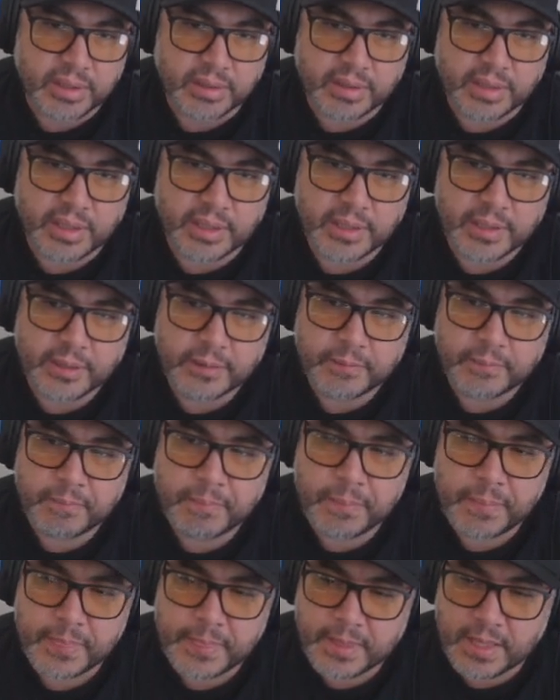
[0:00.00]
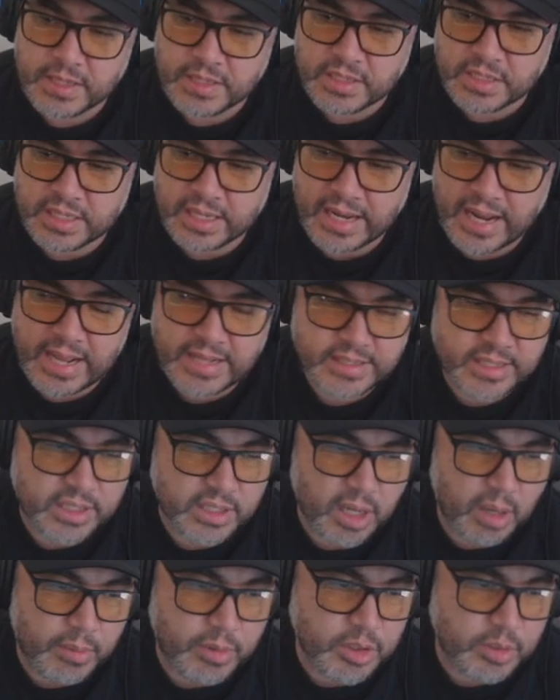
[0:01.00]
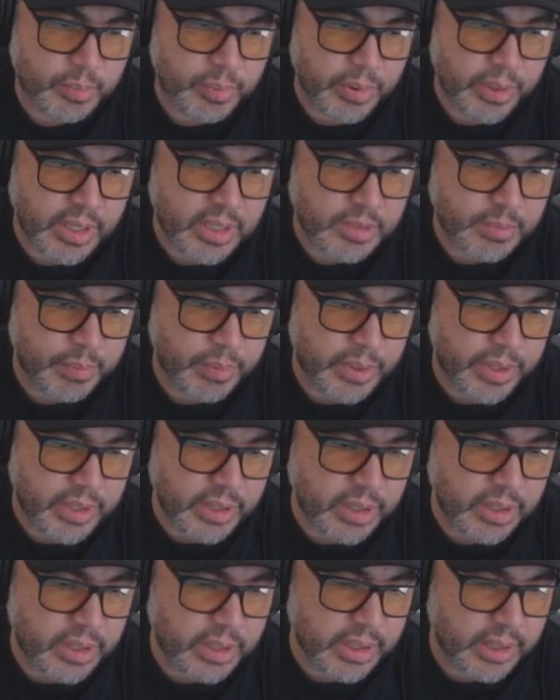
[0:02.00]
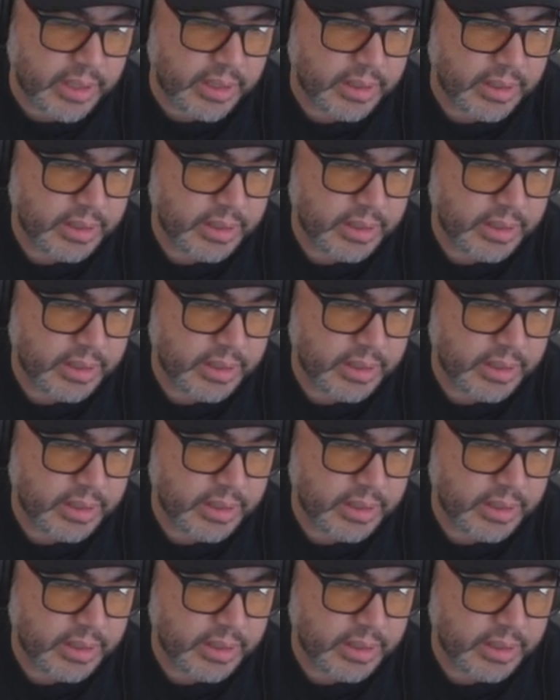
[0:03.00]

Okay, because his tenacity is almost it's pretty good.